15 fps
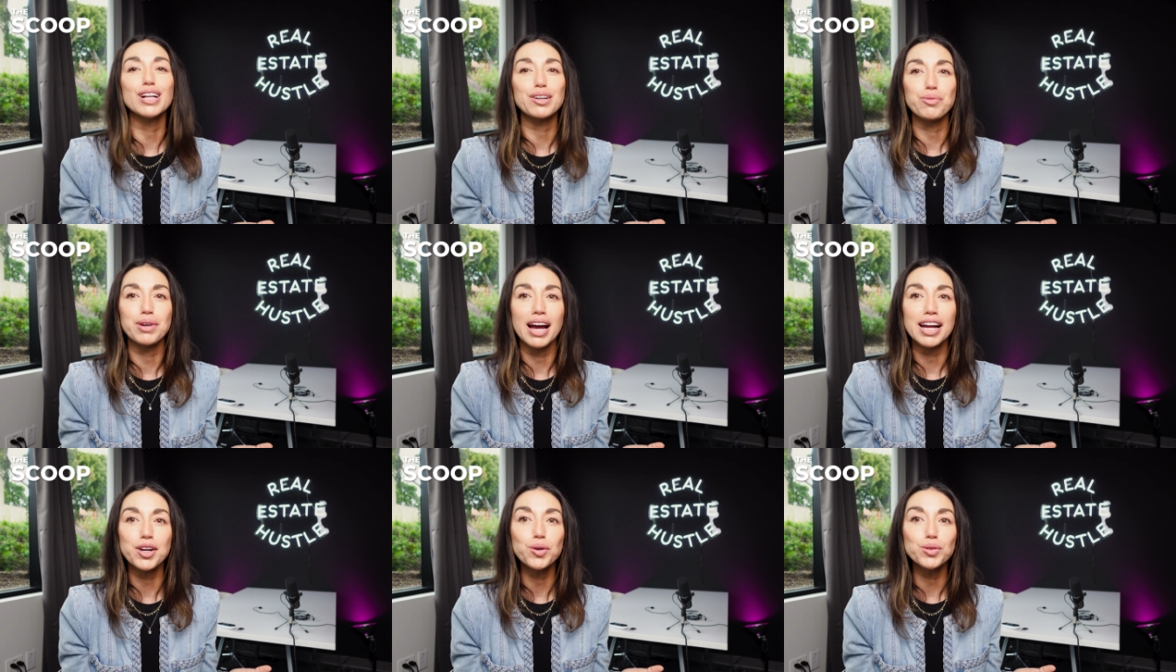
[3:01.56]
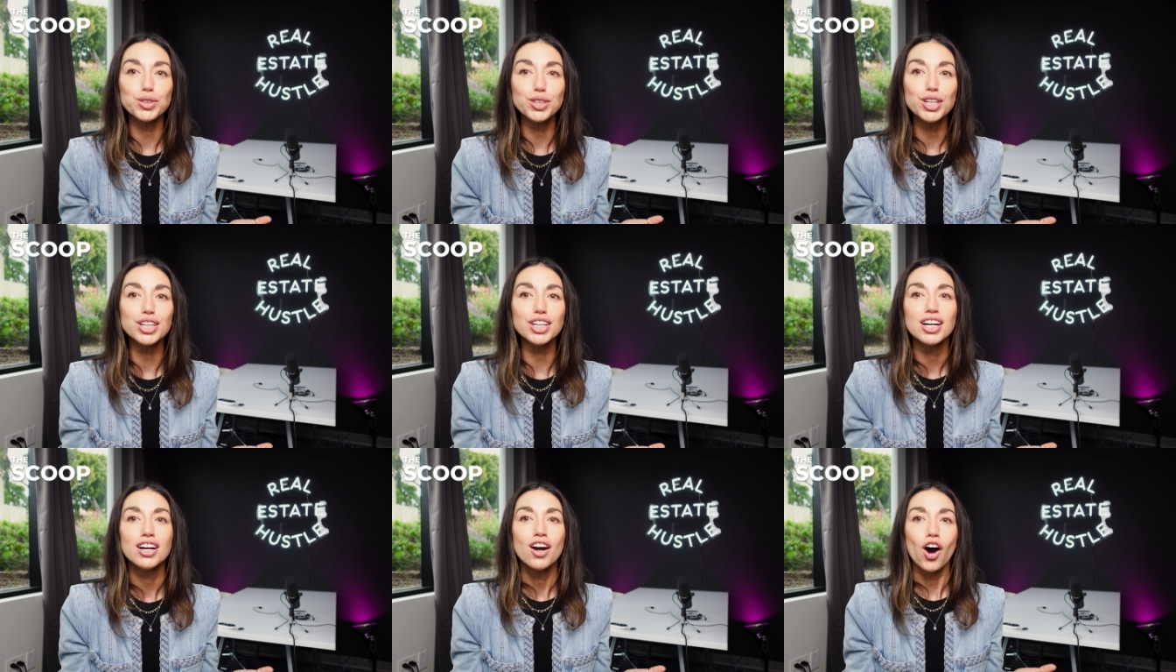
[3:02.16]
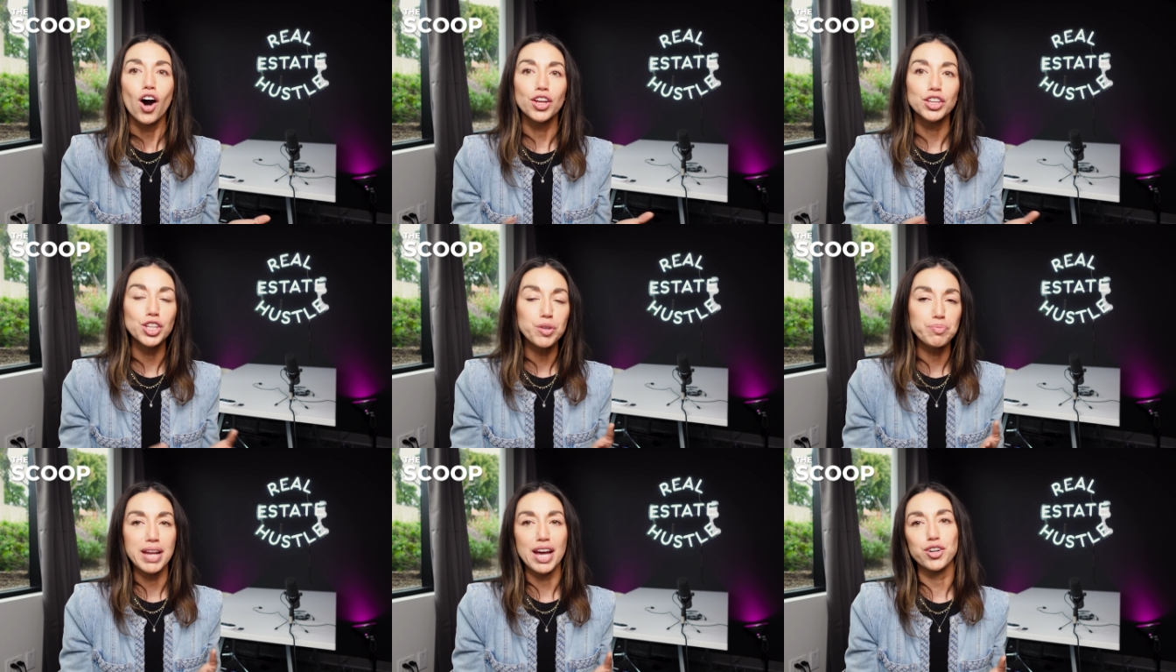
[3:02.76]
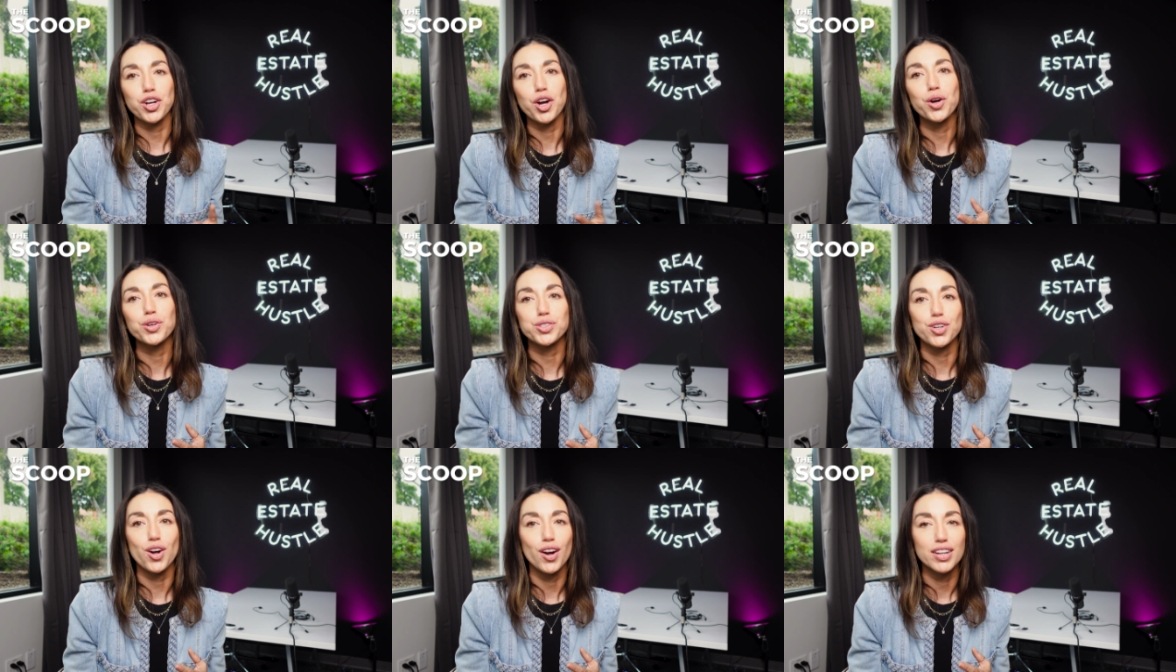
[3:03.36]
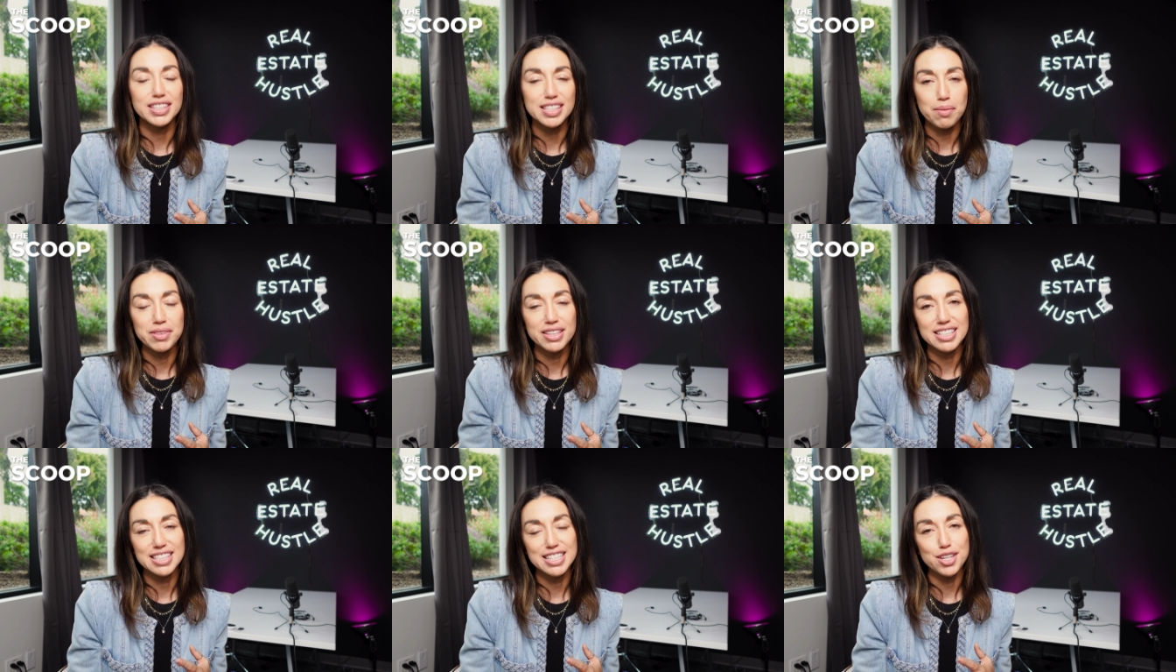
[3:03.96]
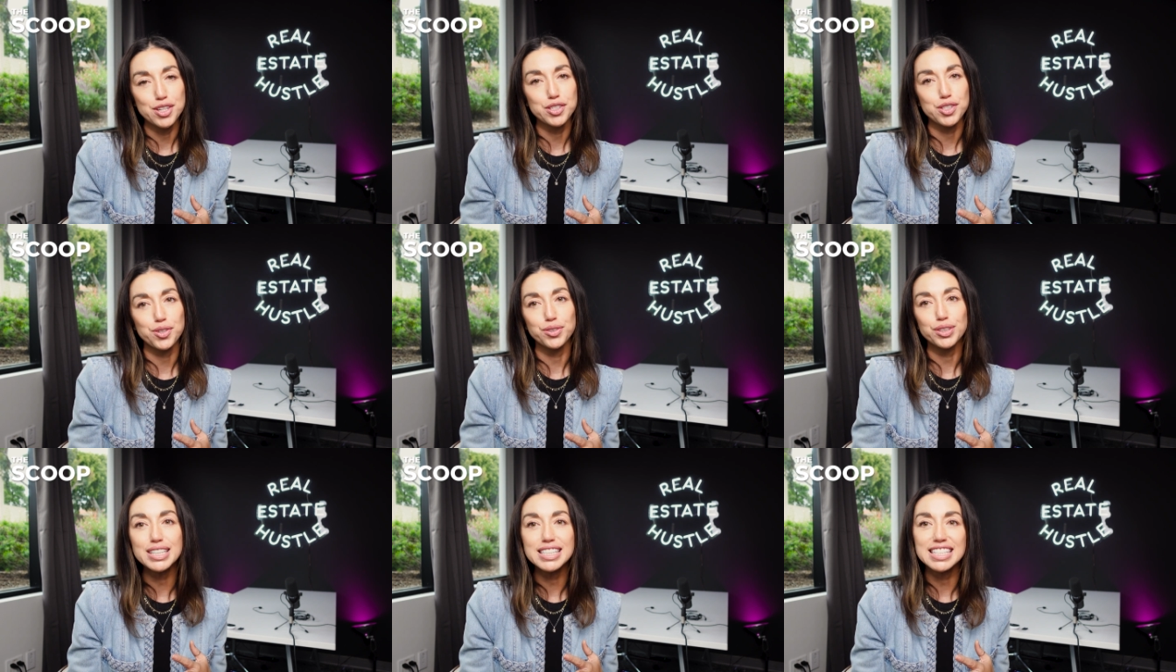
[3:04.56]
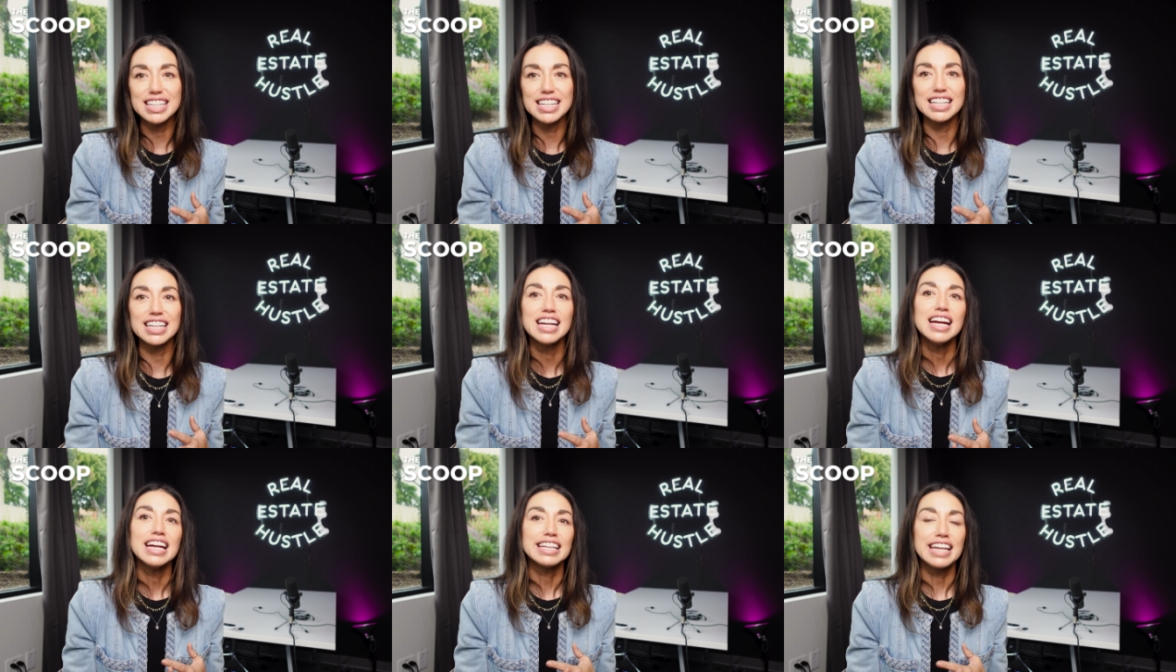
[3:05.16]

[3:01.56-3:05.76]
Like when I go look on LoopNet or CoStar at some of these deals that are listed,